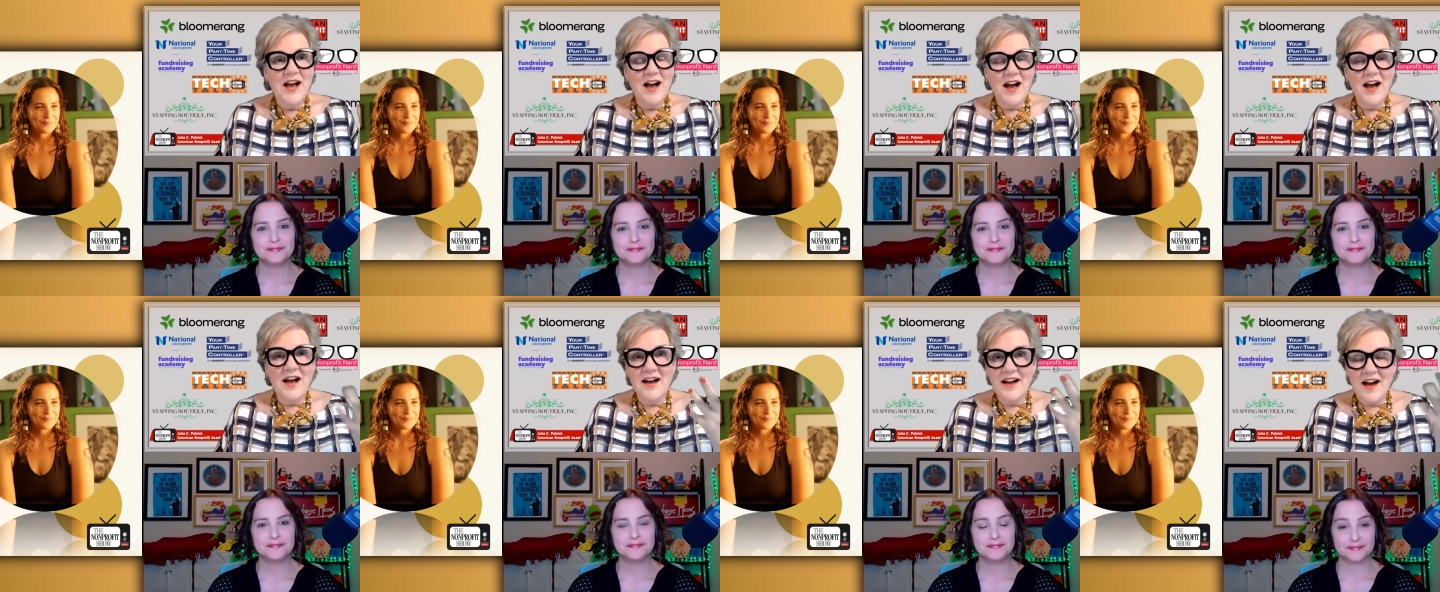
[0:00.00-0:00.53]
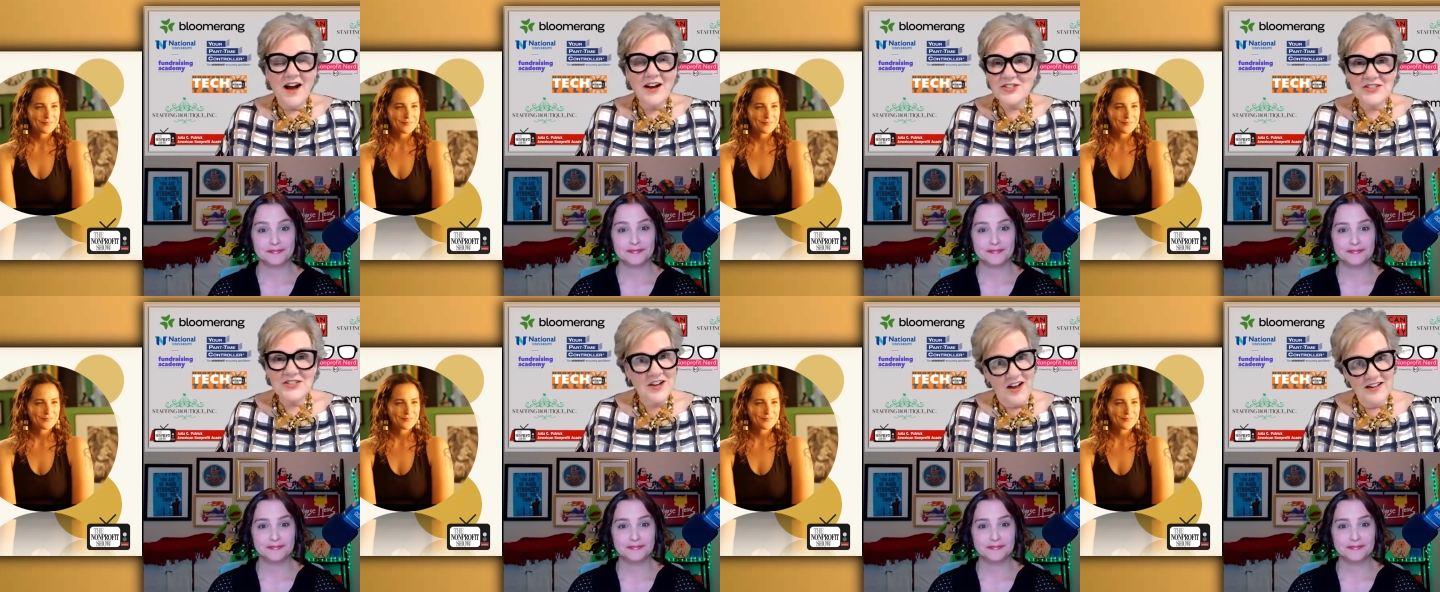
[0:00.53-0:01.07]
Speaker 1: uh,
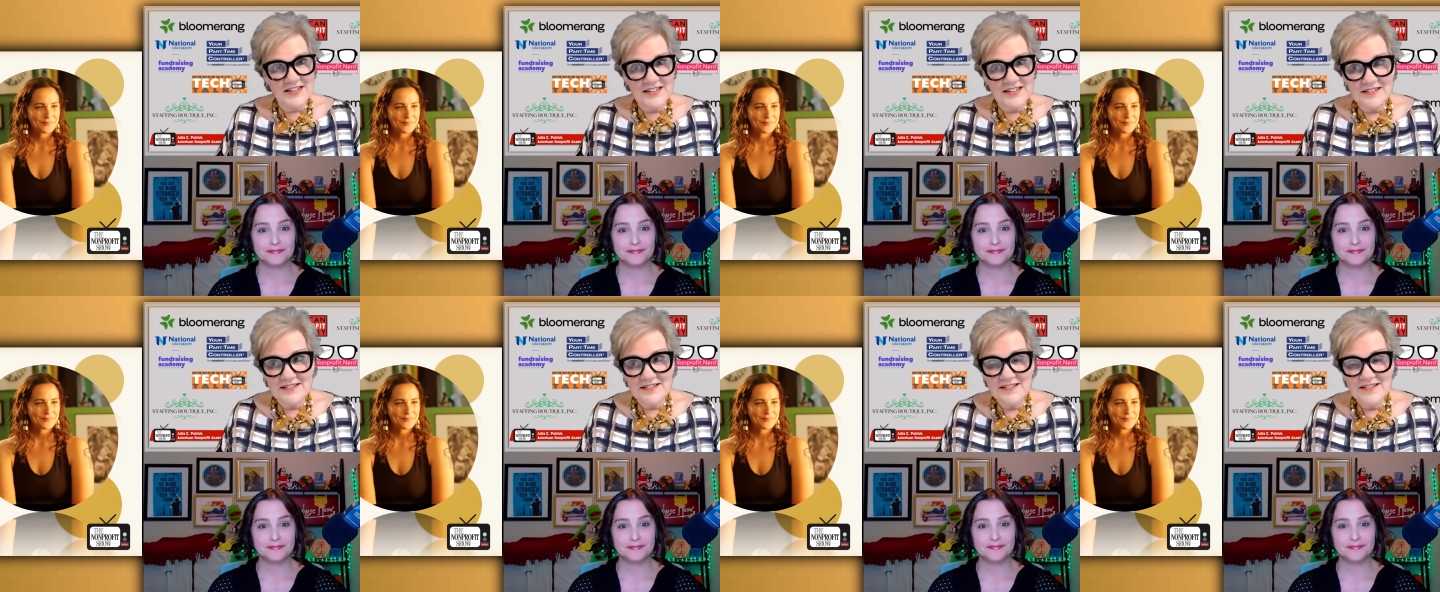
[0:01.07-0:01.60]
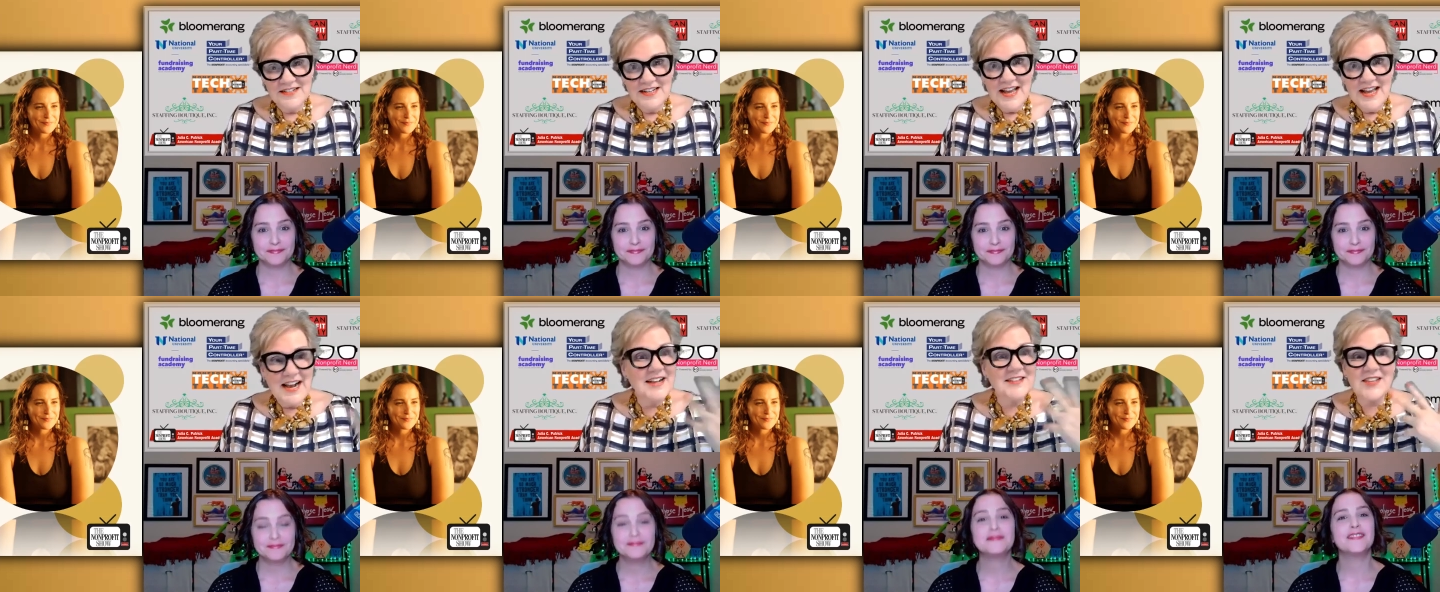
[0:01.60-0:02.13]
auction calling,
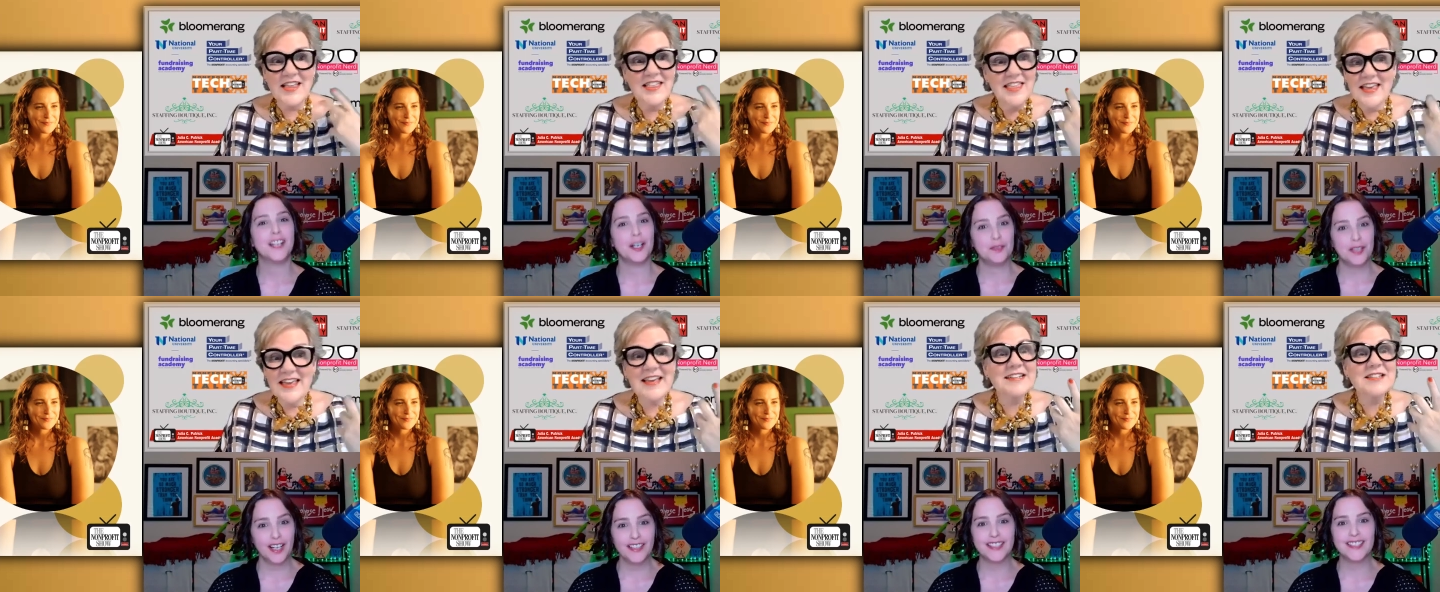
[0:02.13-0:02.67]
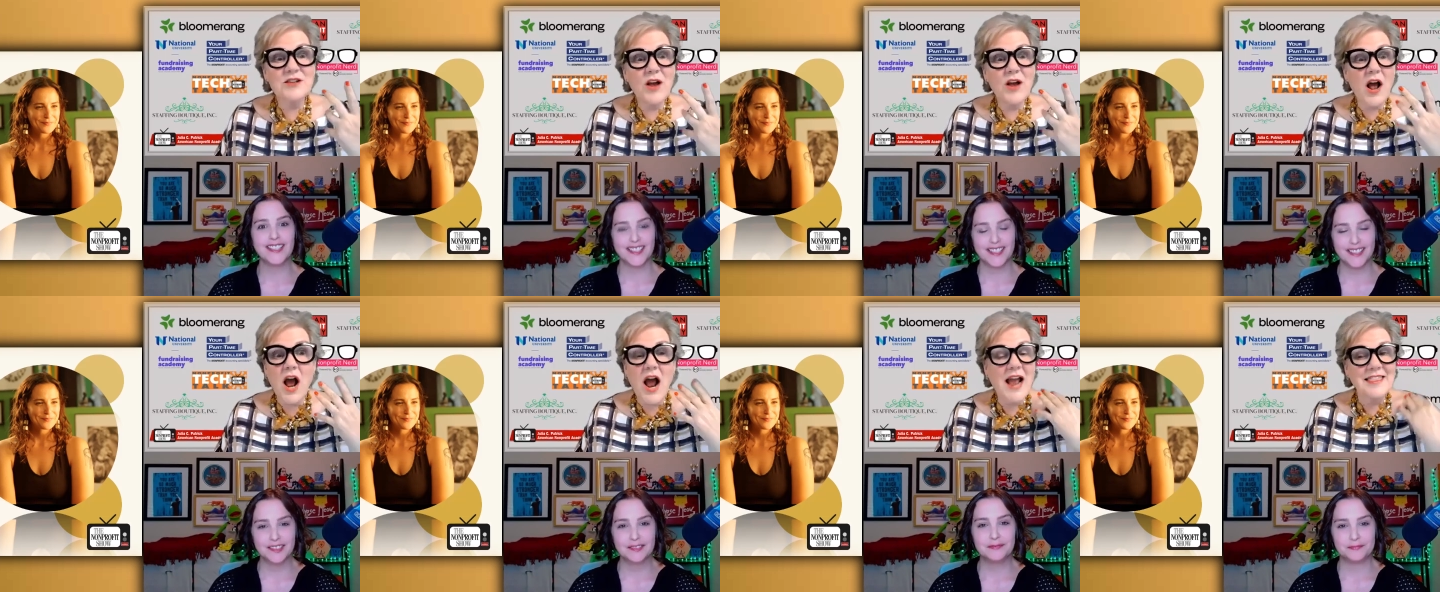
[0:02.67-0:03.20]
because I think it's
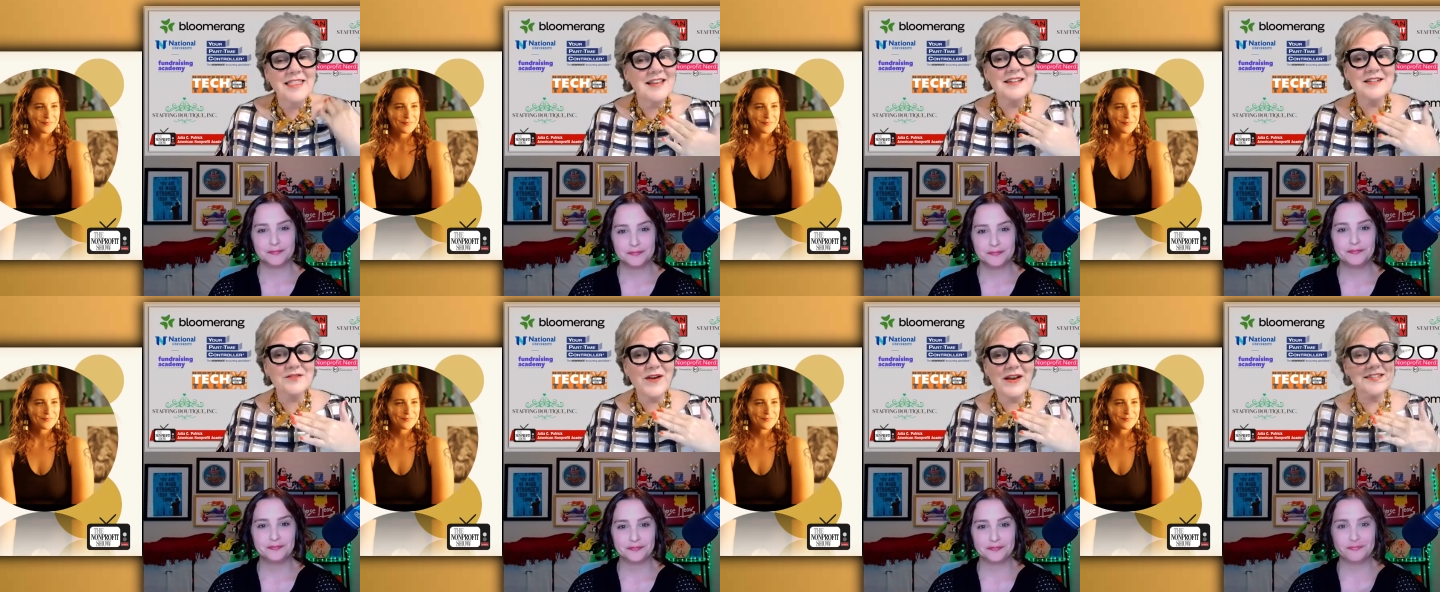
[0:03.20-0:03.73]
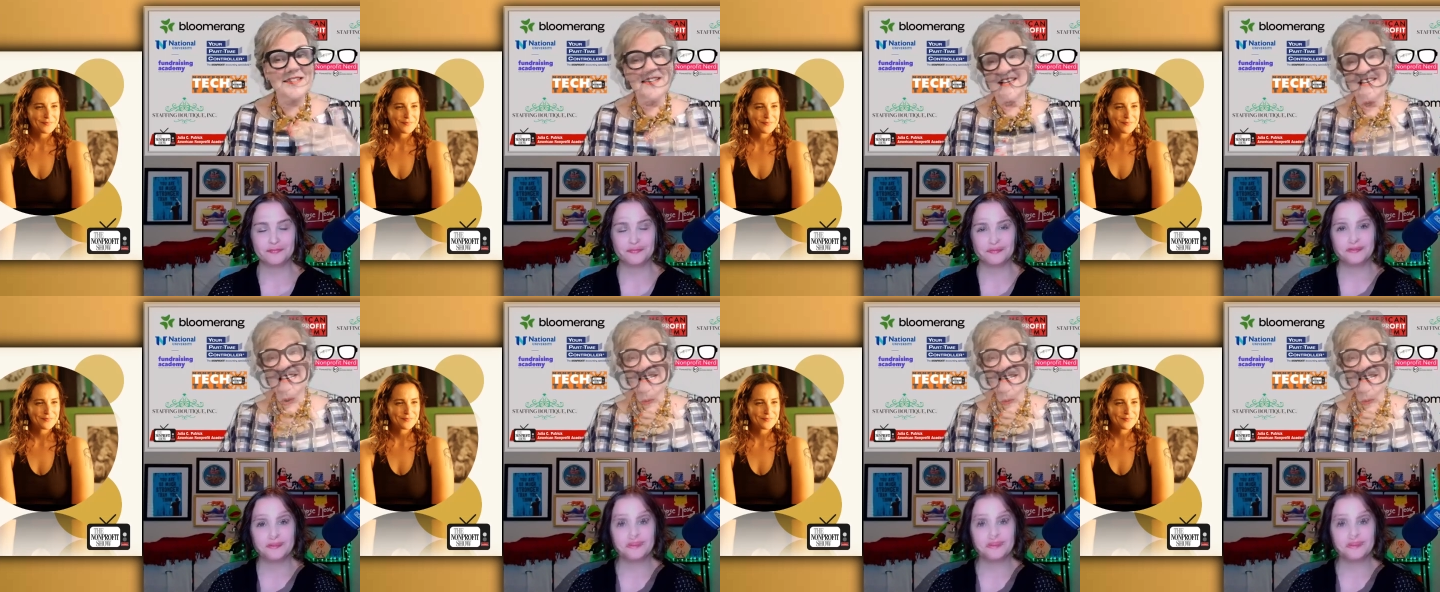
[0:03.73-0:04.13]
I think it's fascinating.